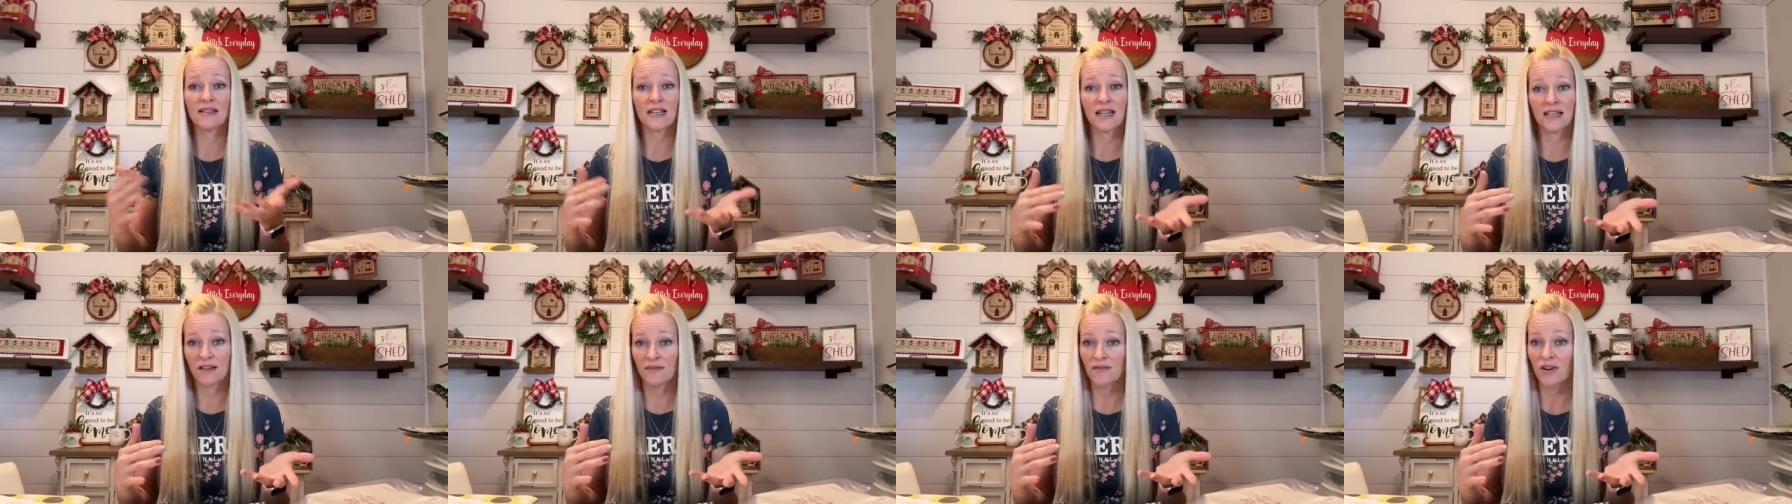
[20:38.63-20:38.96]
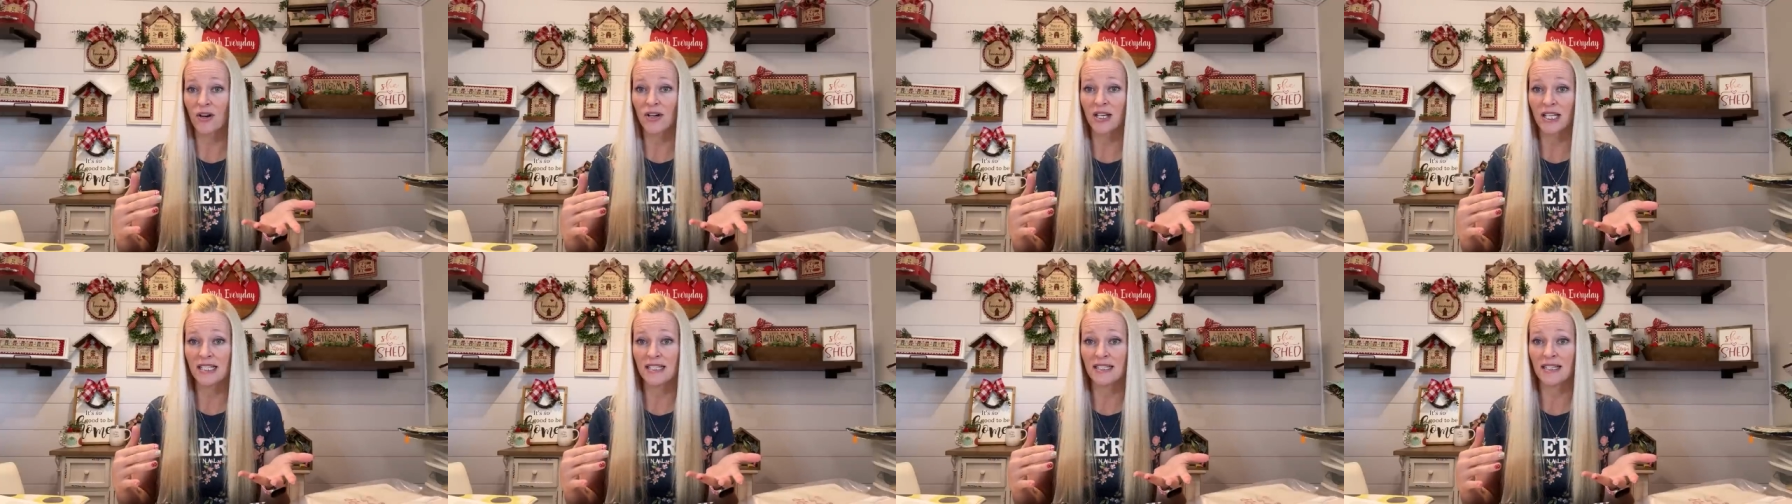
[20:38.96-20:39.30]
that I've
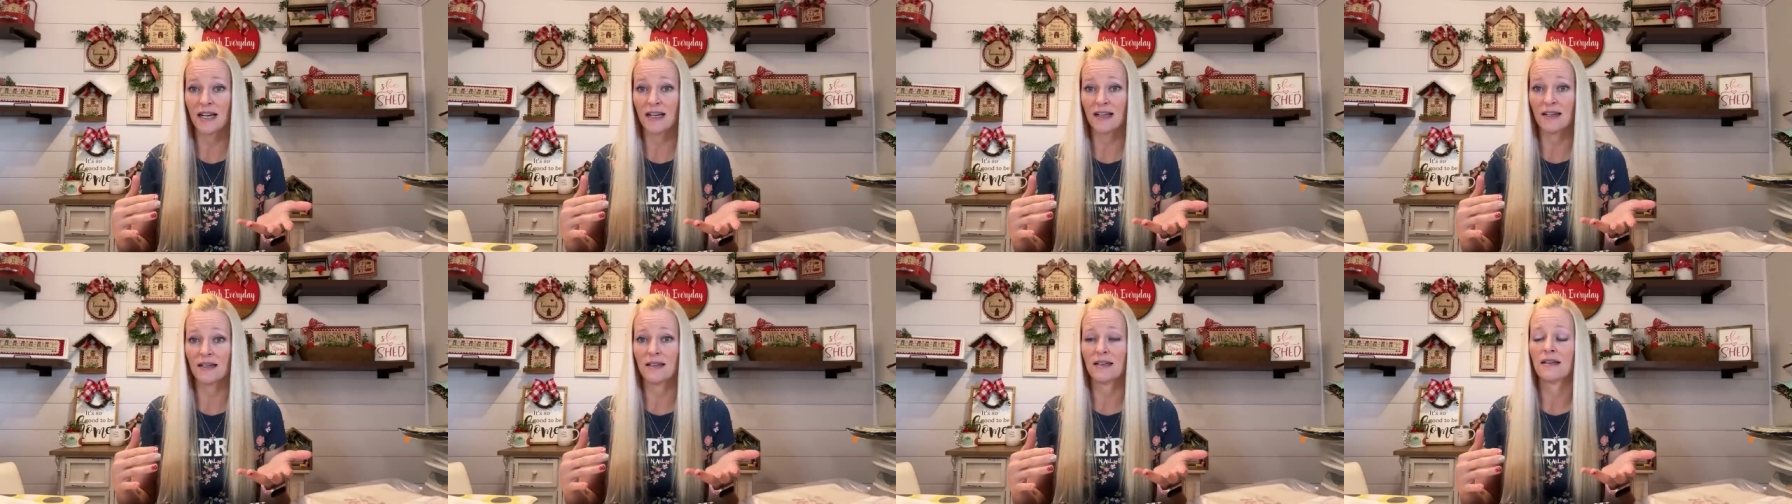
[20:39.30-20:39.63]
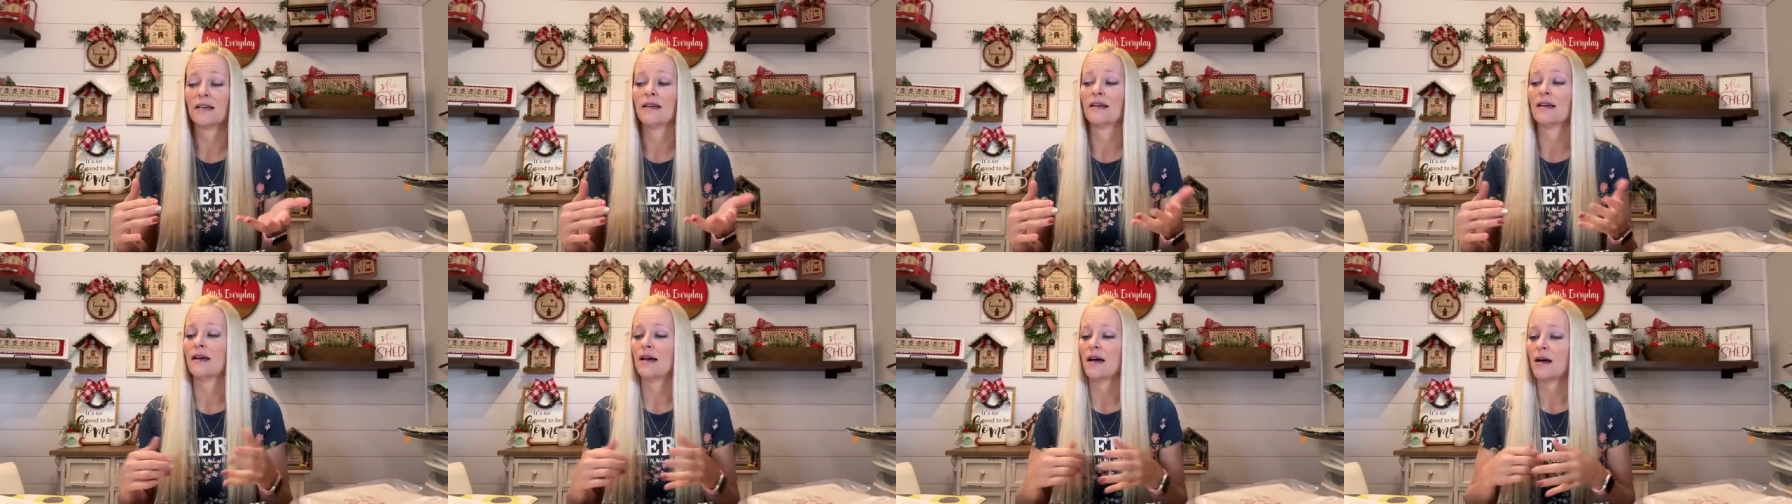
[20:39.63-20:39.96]
already done.
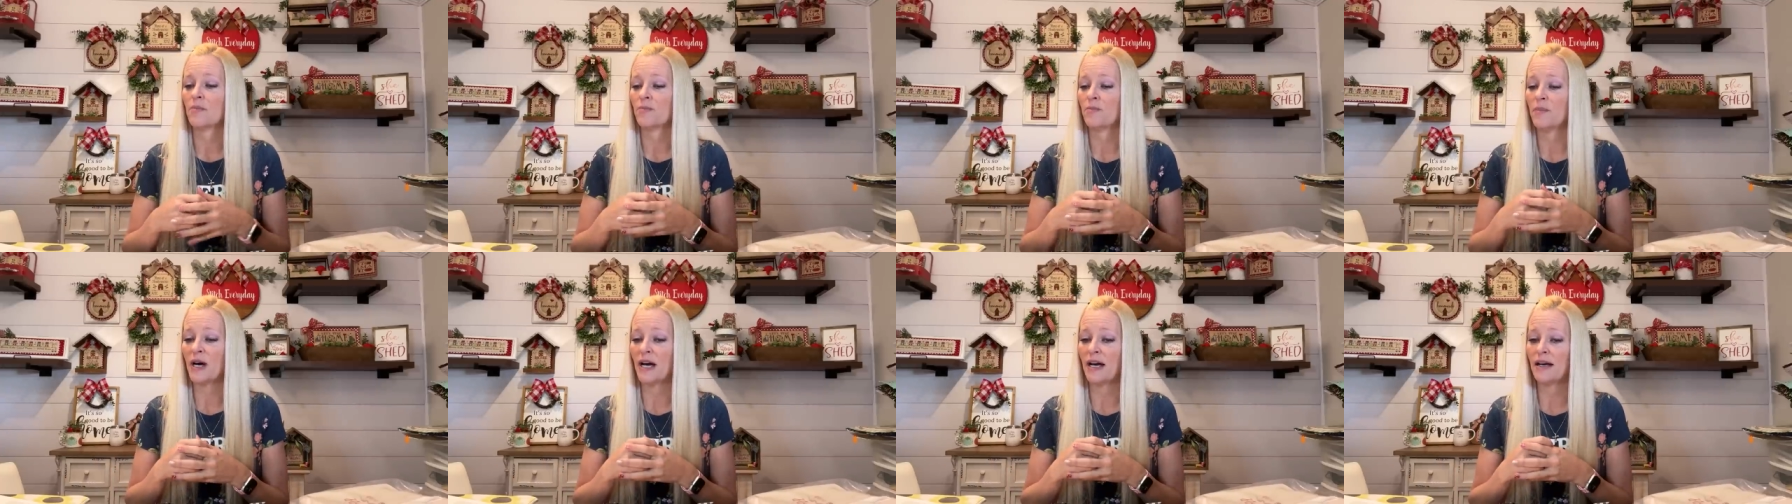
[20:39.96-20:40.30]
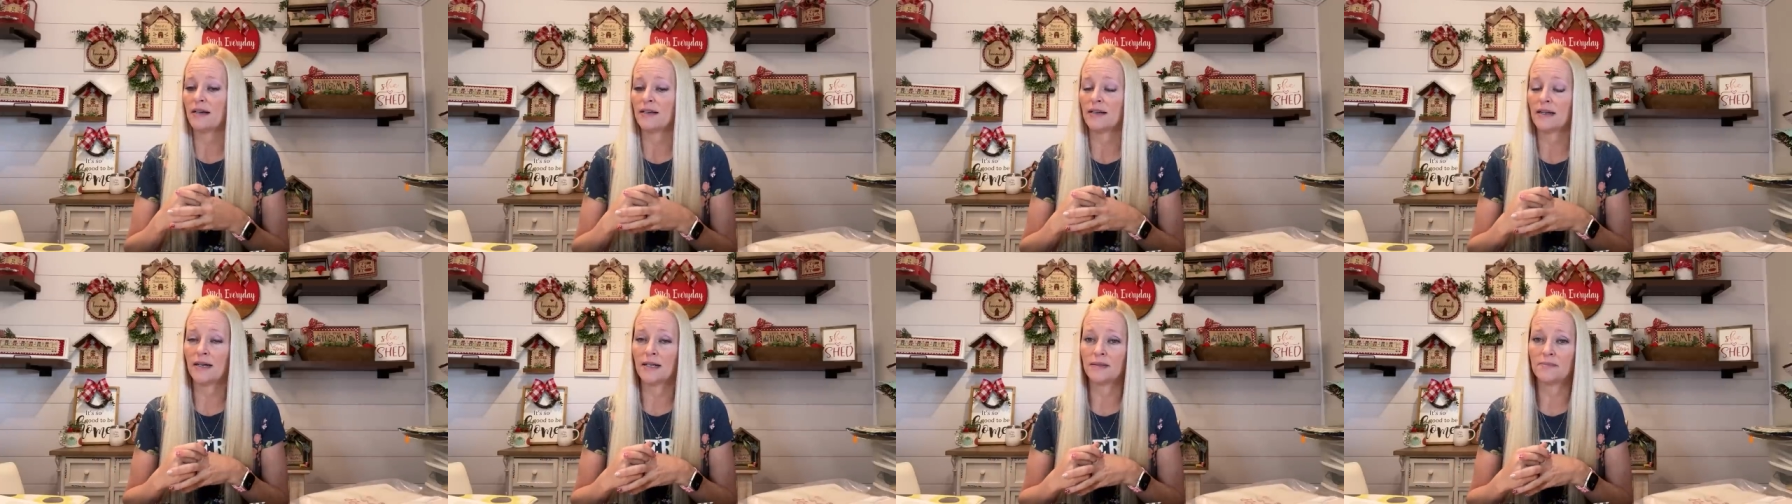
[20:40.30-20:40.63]

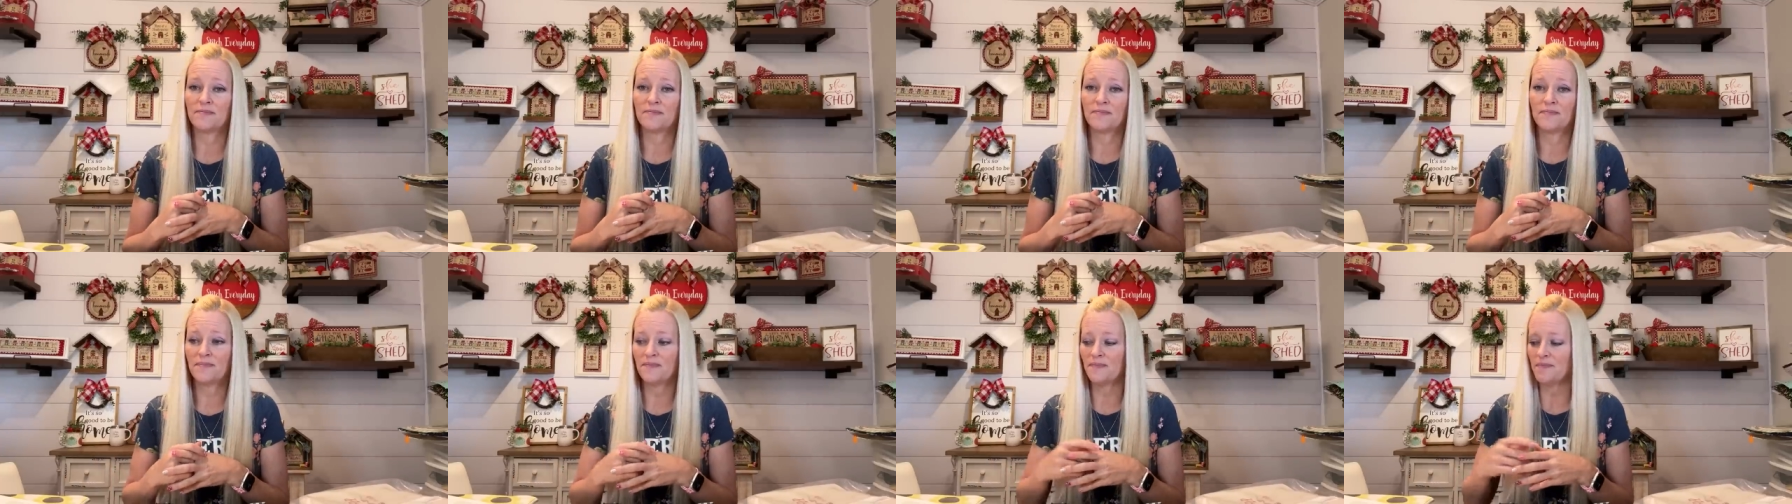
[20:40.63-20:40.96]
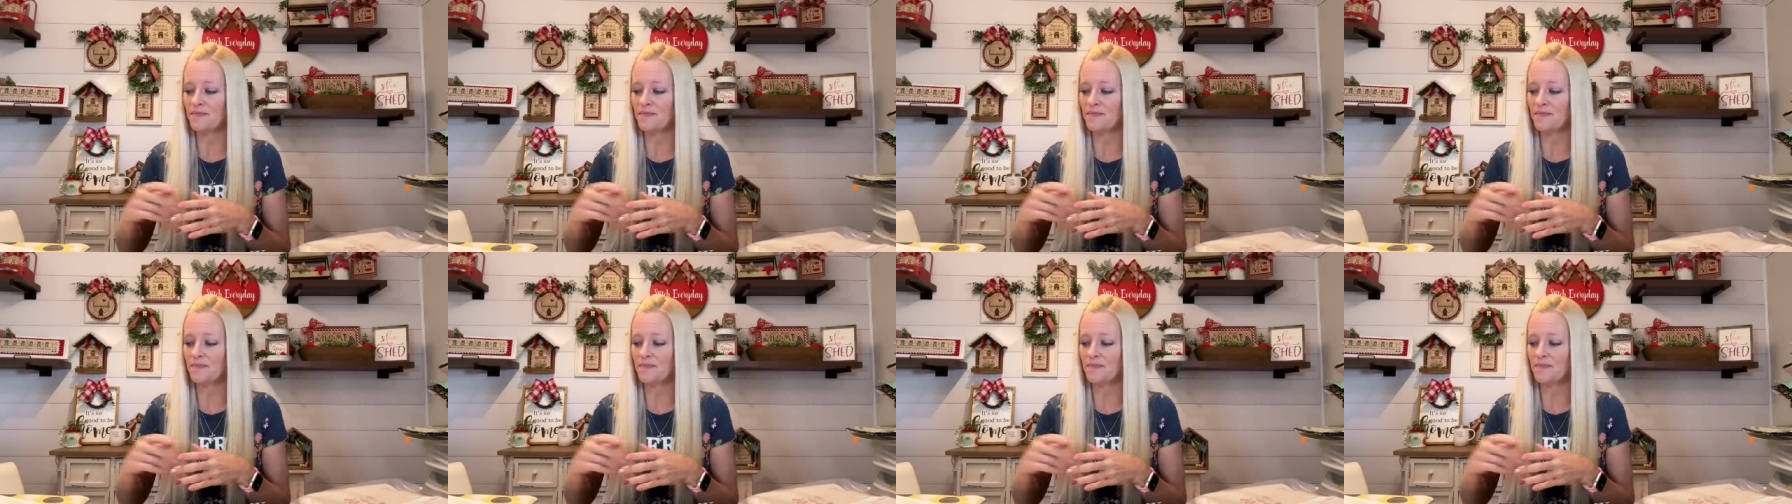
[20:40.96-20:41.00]
But um,